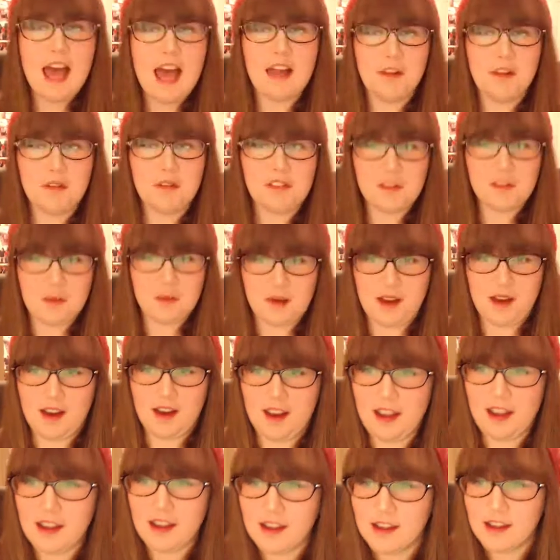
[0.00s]
An awesome
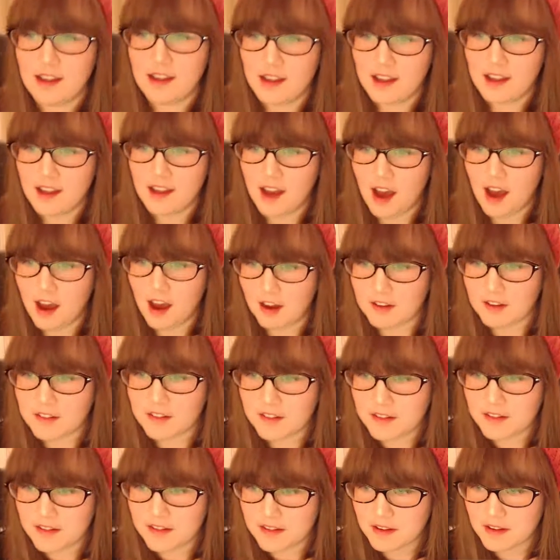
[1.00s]
guy
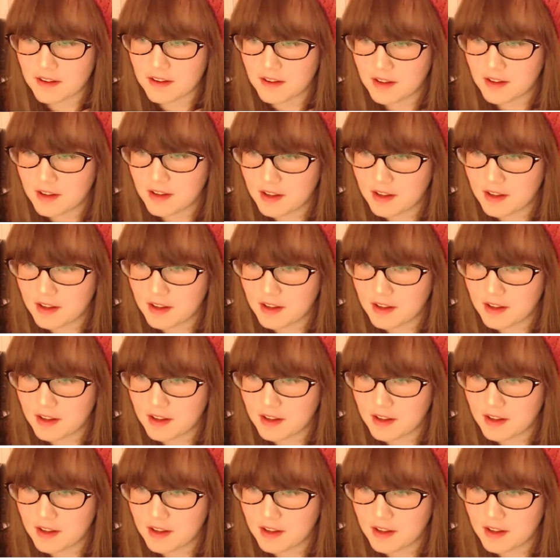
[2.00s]
asks,